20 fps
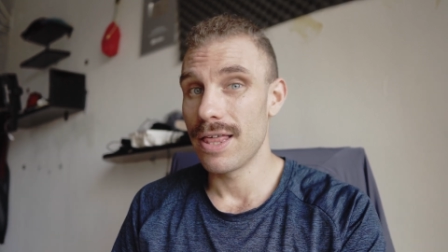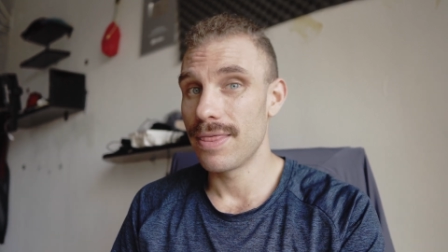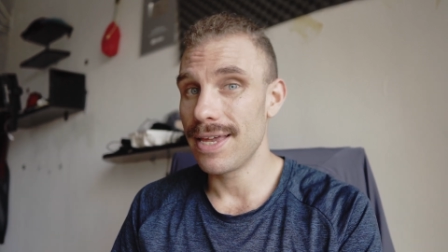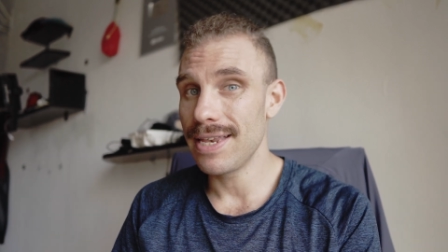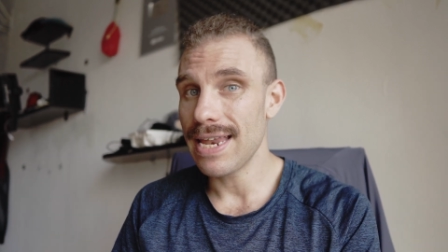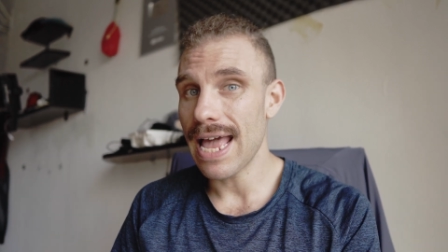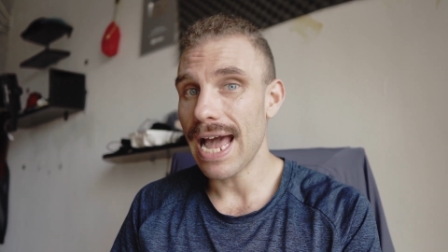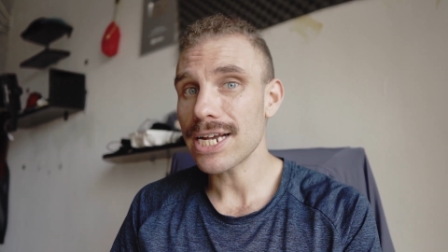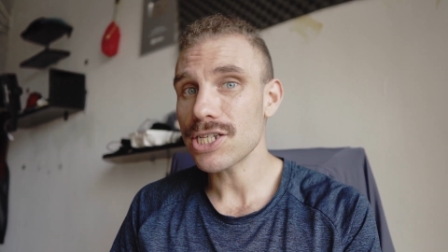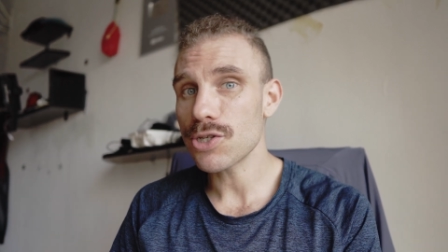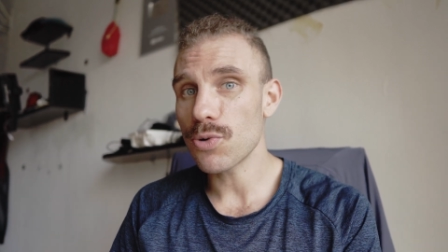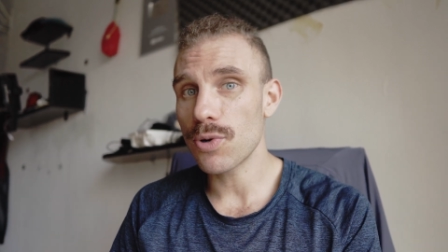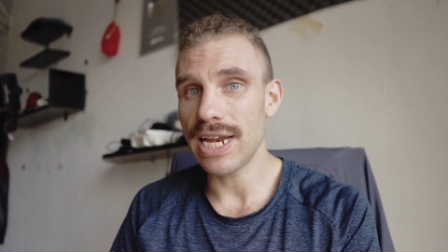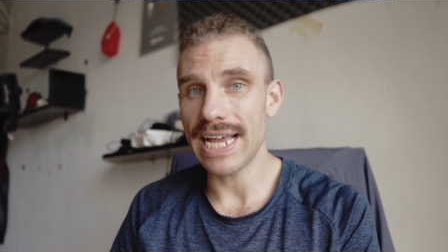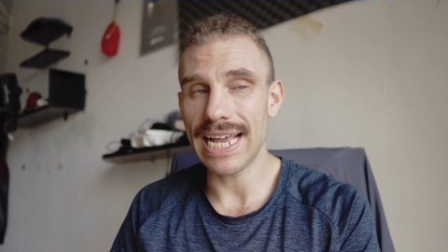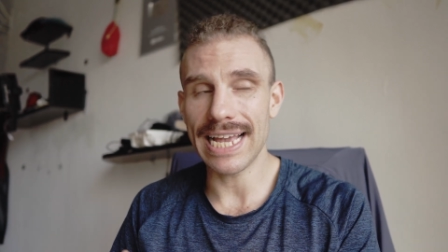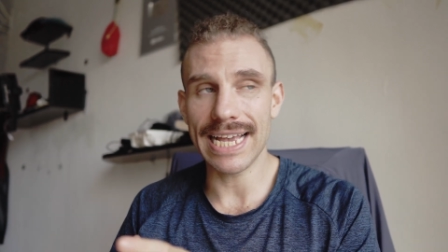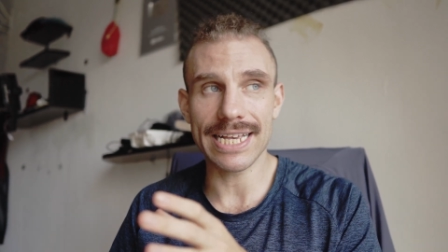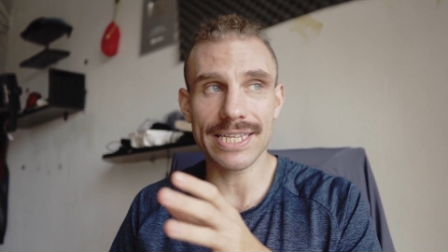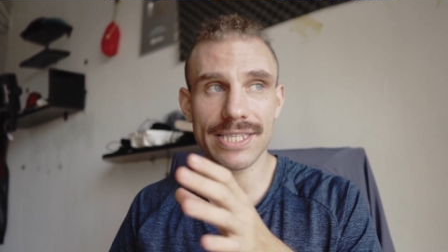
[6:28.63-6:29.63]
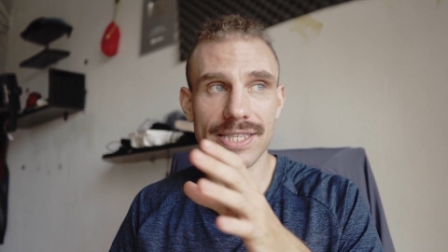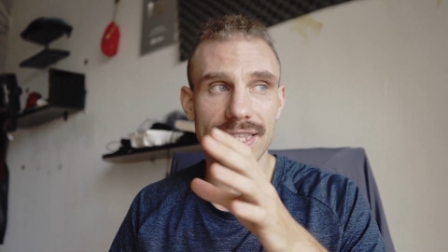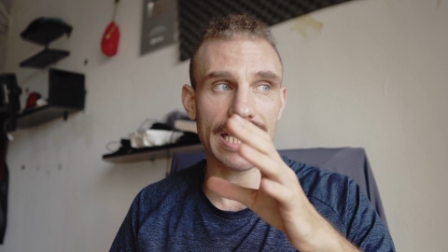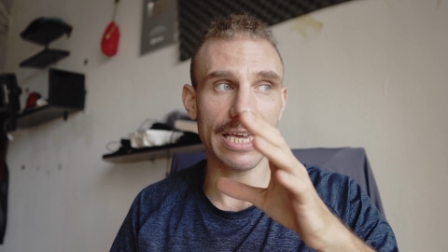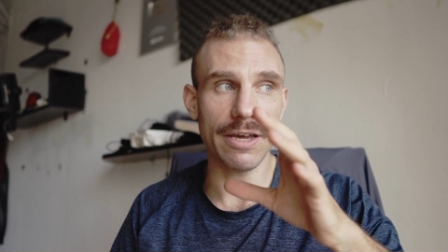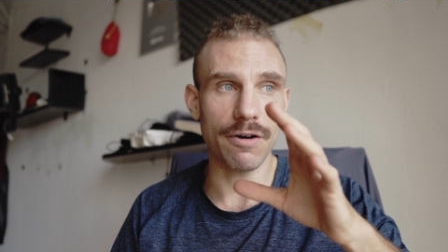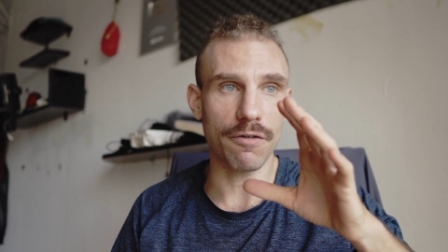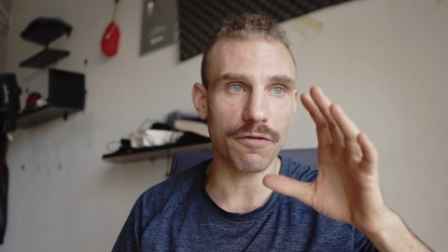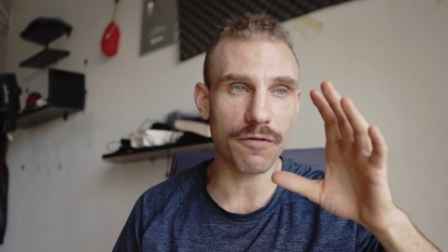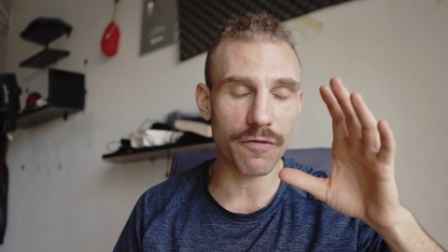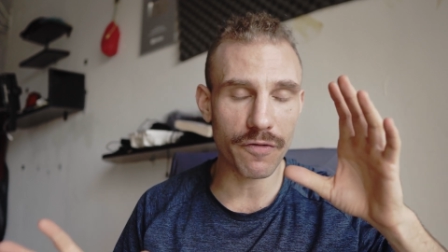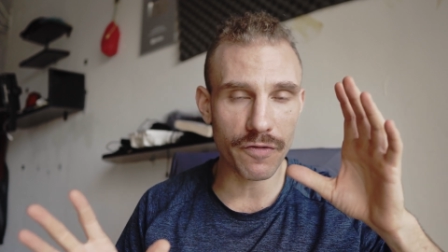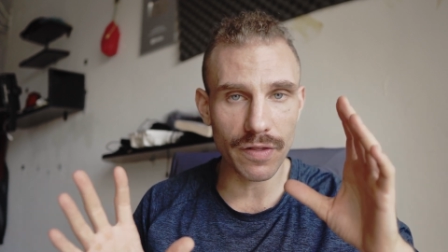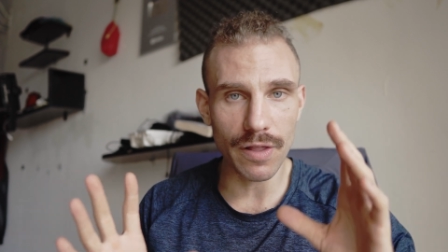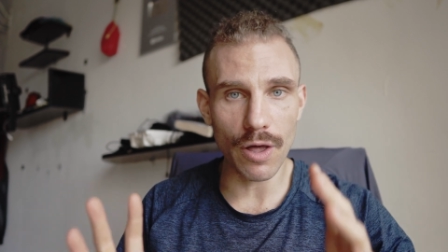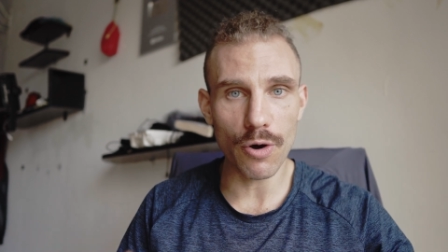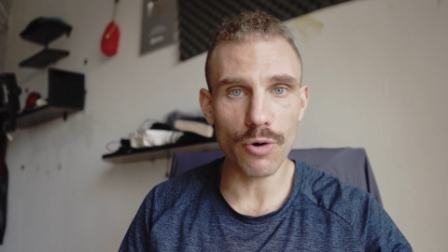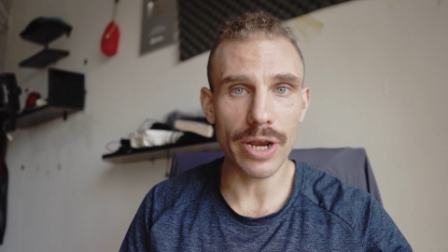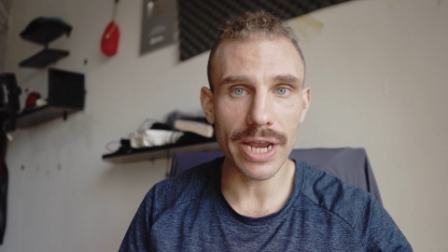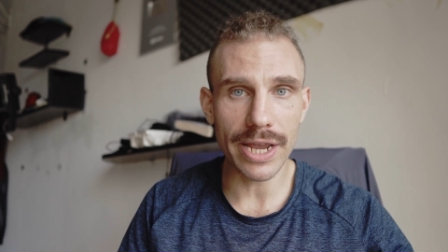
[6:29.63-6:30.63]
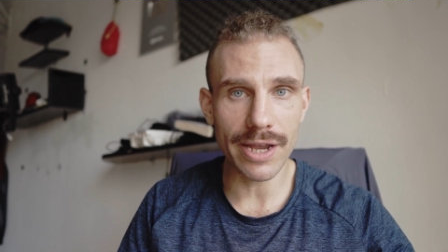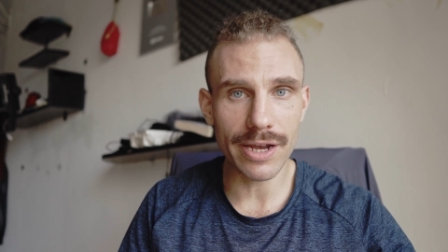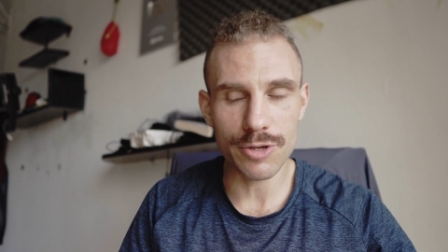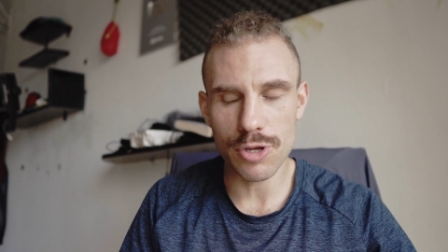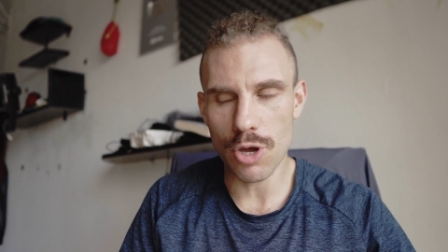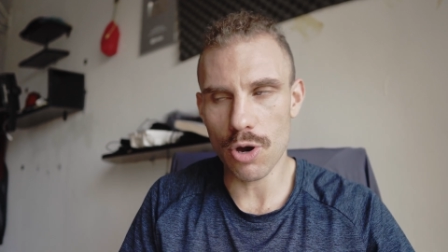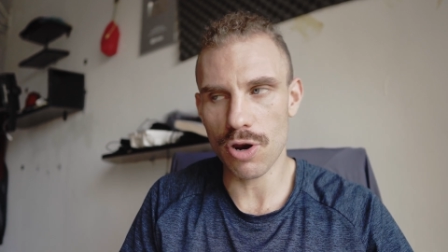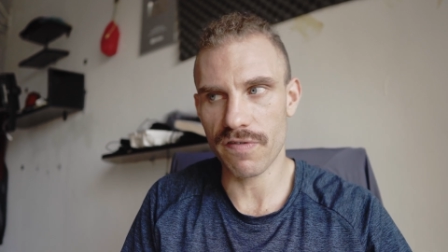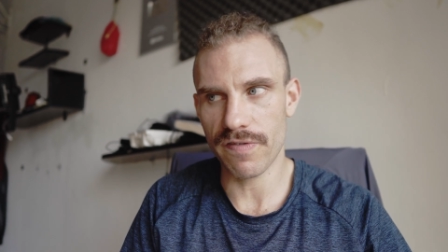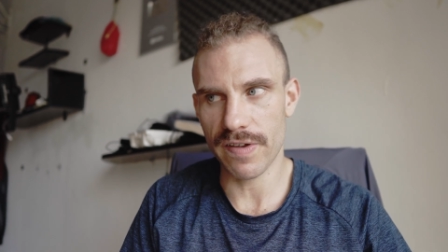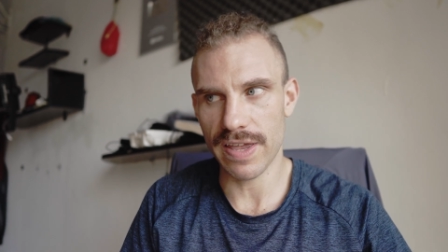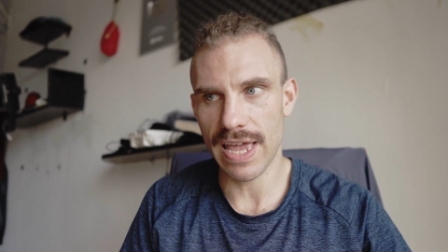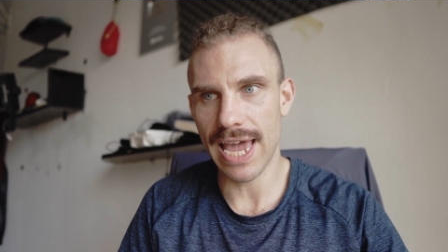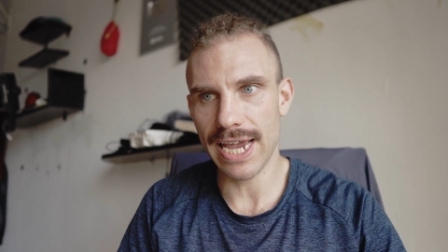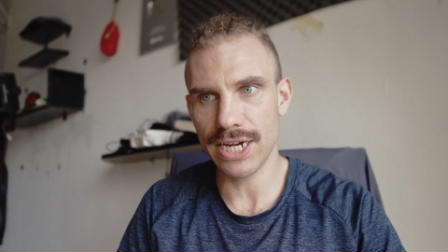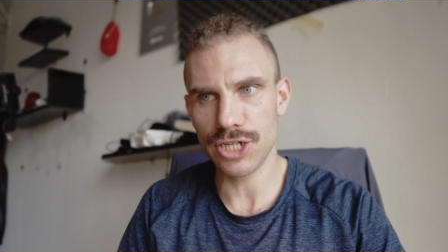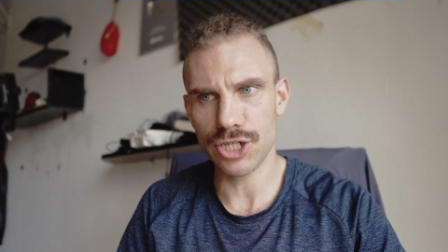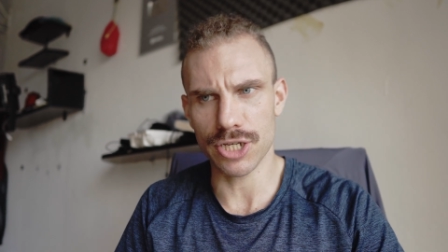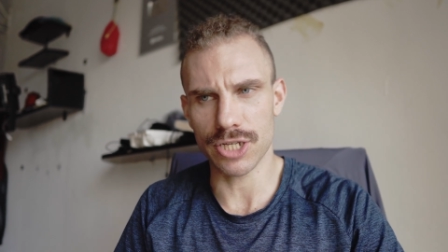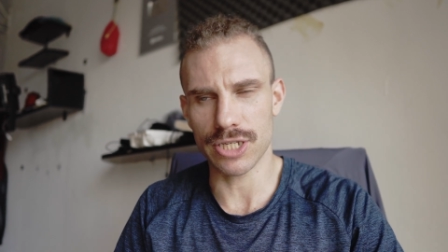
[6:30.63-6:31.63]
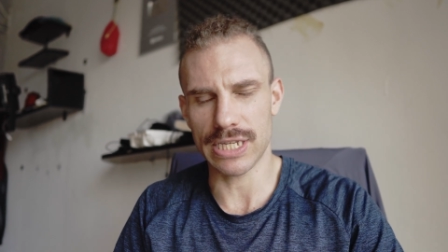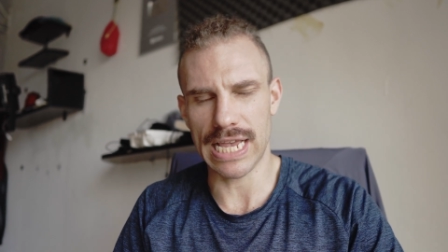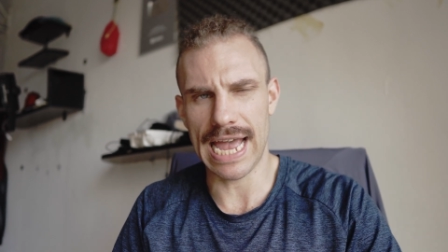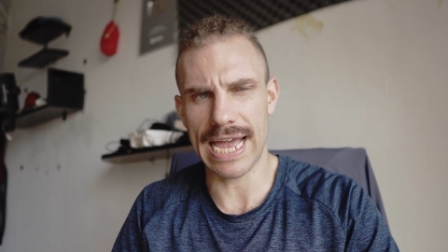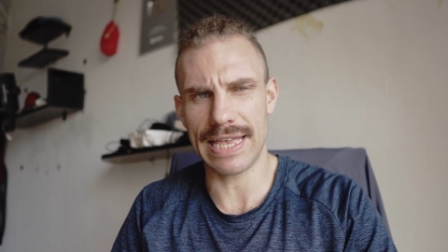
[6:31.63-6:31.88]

The next one is the floating notifications.